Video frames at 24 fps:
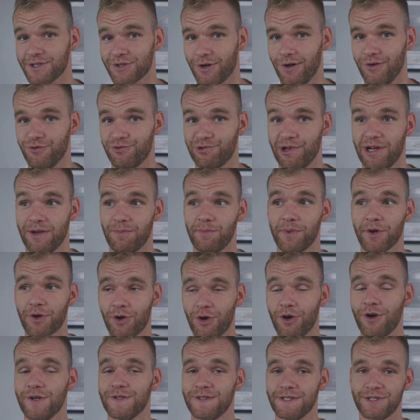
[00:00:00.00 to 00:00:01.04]
contract
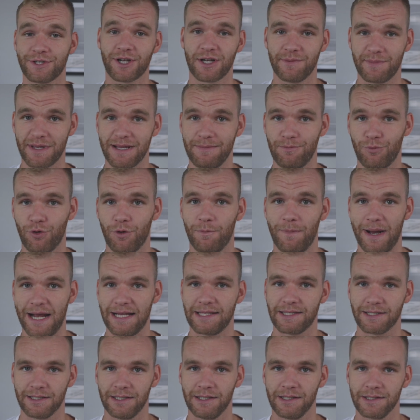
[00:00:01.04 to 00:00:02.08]
because there's going to be more
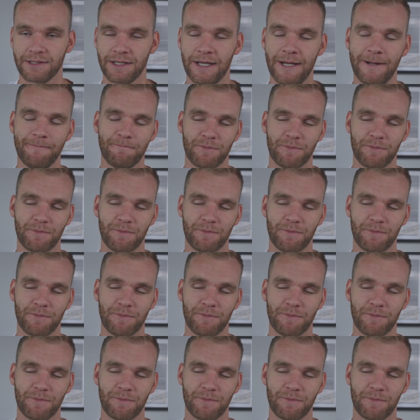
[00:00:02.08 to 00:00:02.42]
maintenance.